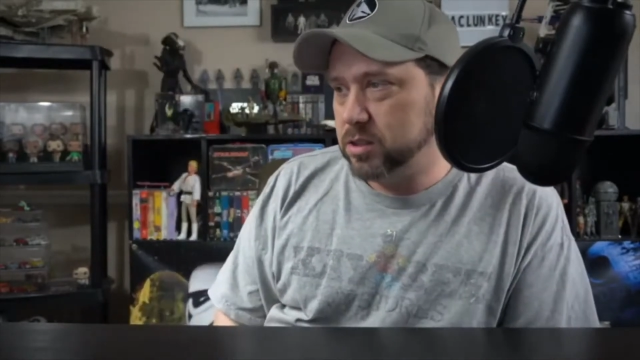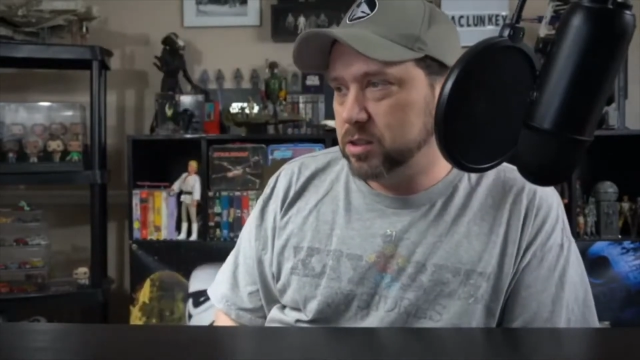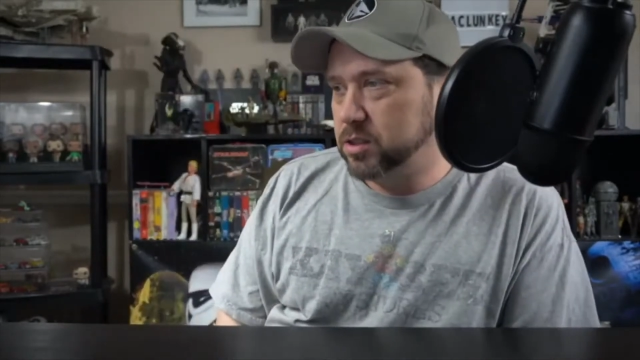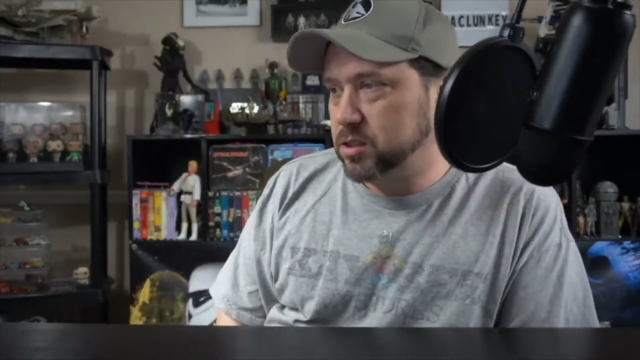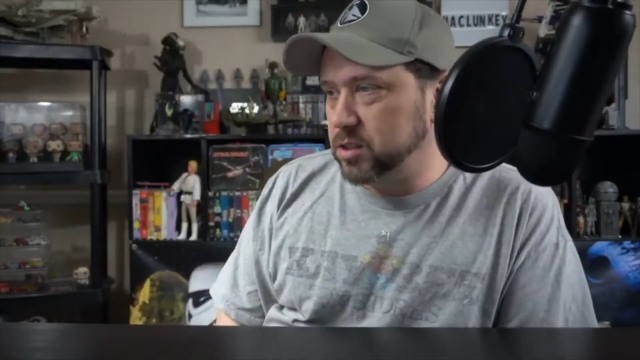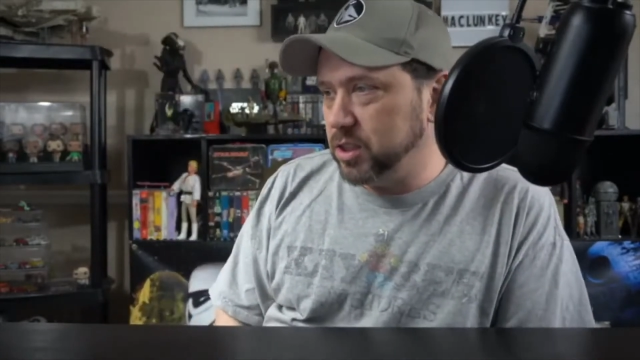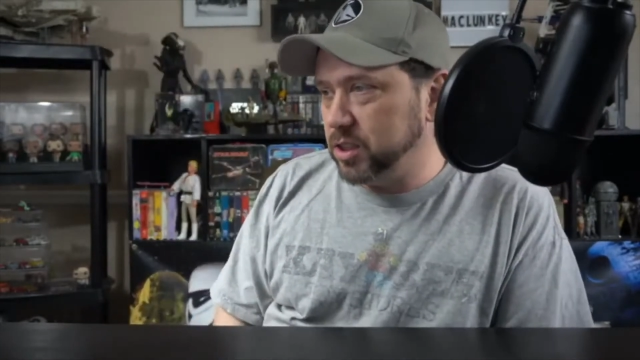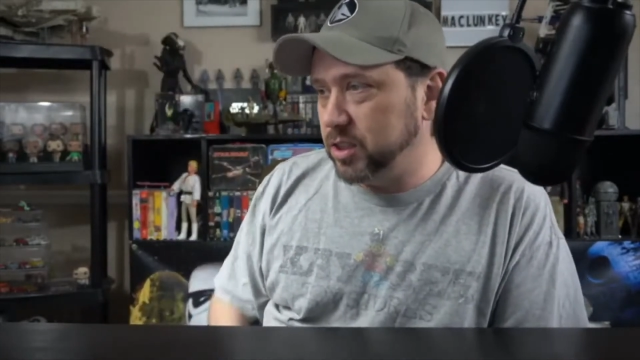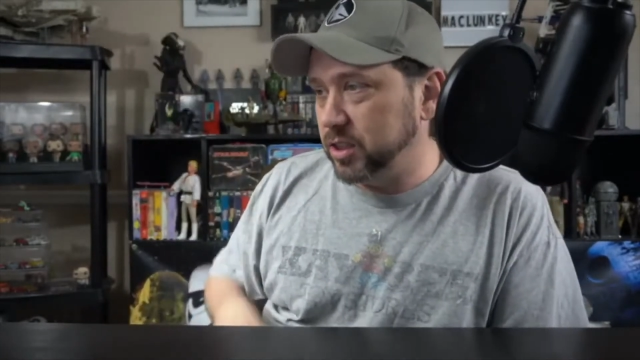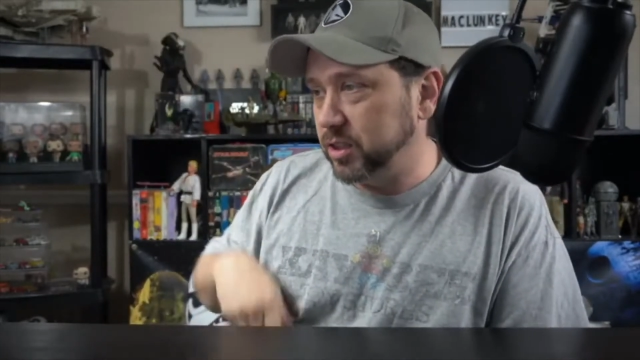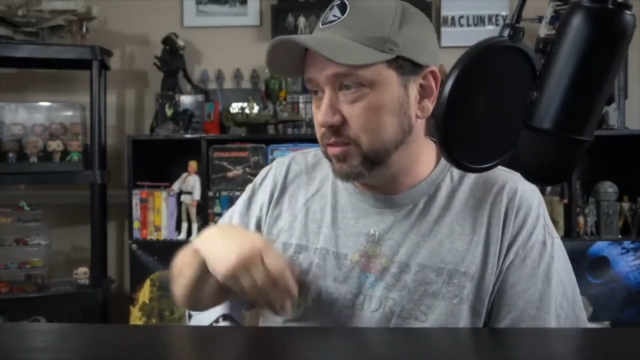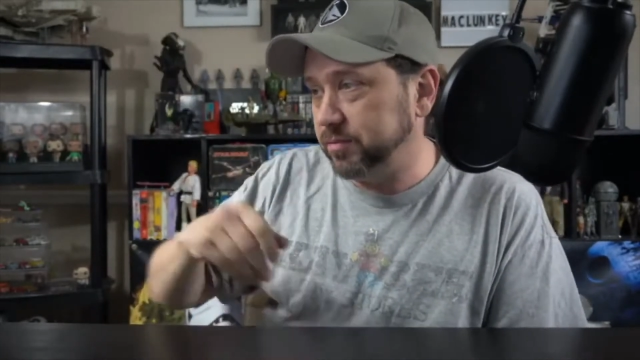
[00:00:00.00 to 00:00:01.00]

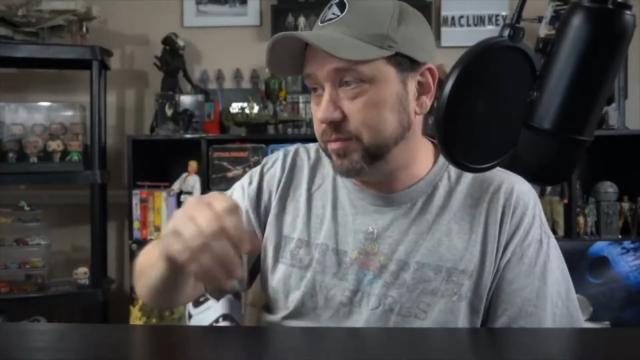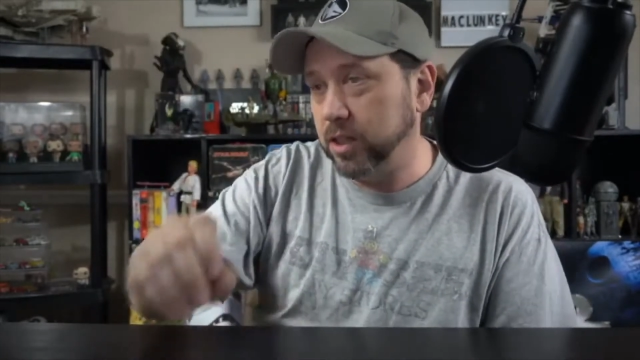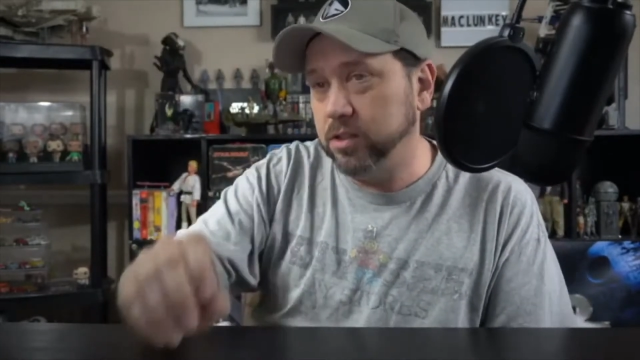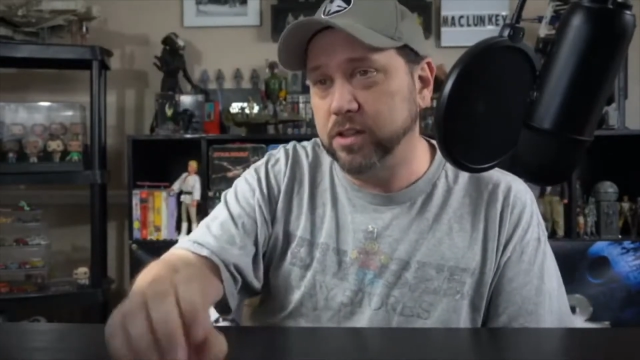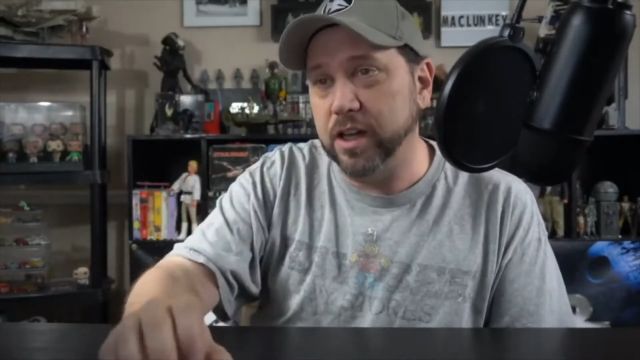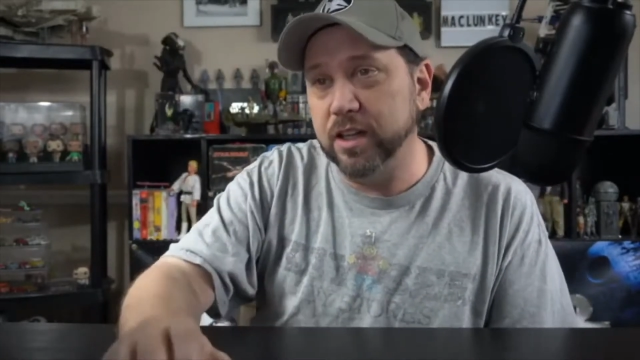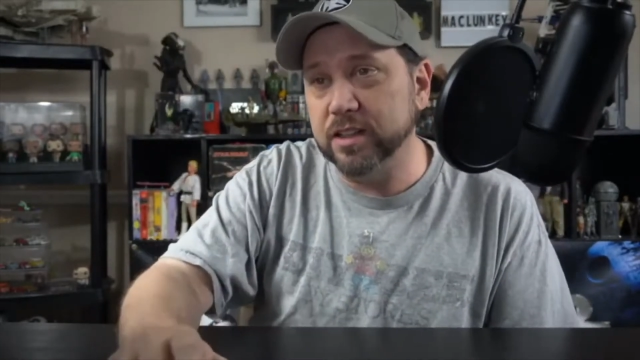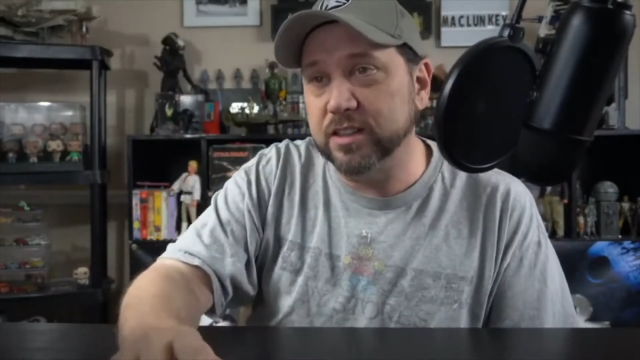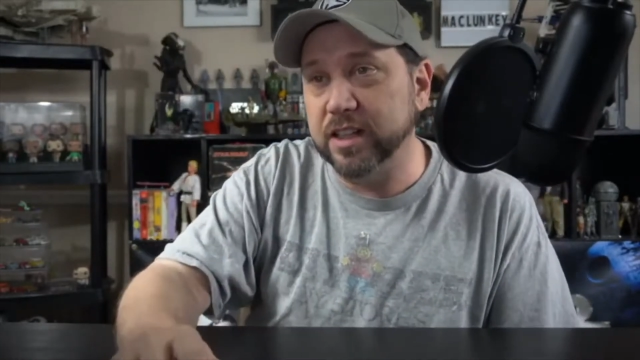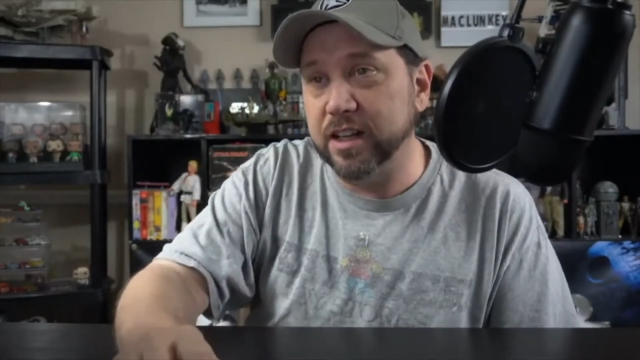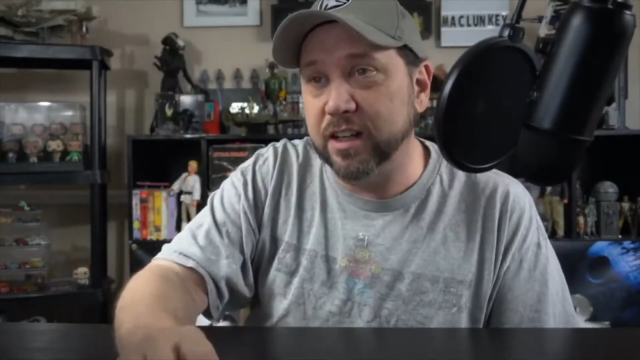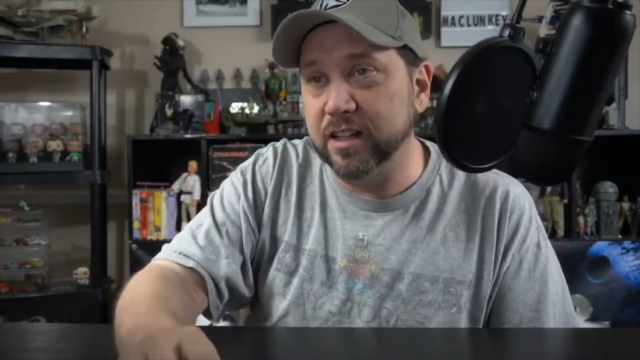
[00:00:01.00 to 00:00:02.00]
God. Okay, let's
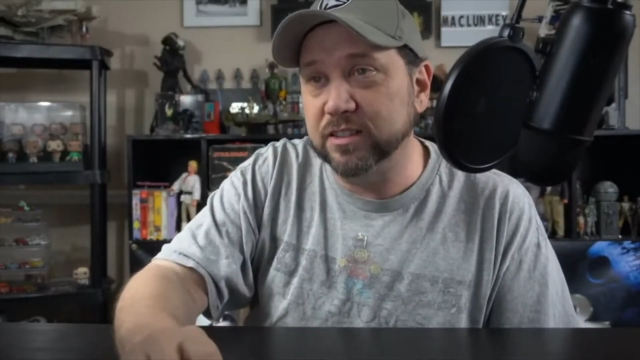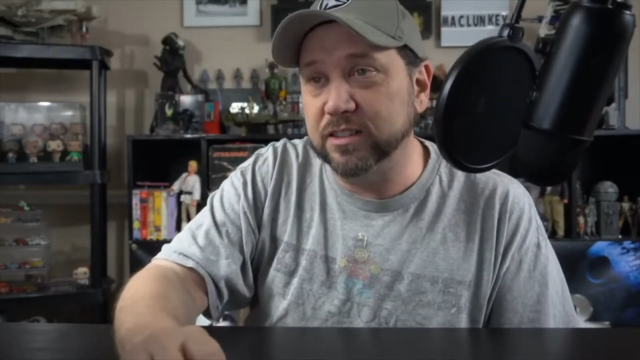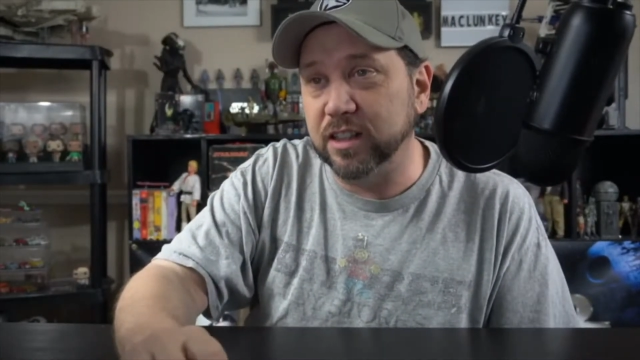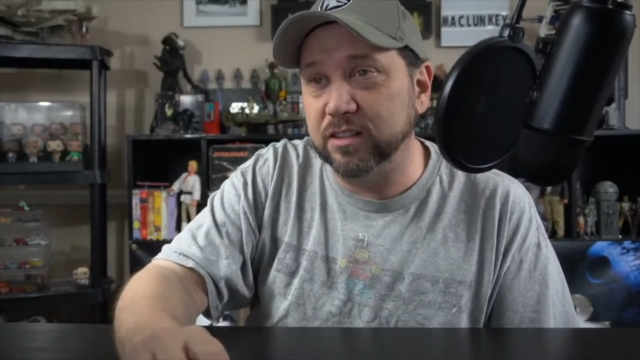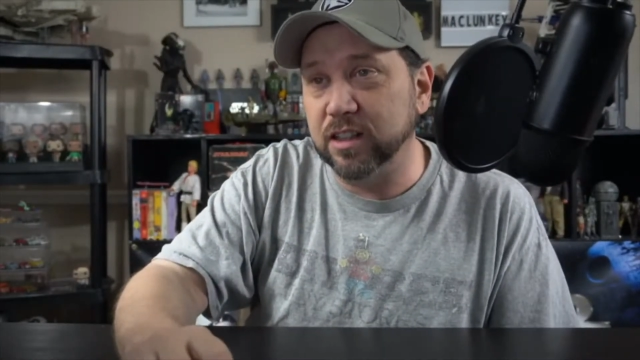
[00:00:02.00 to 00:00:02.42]
get out. Let's not.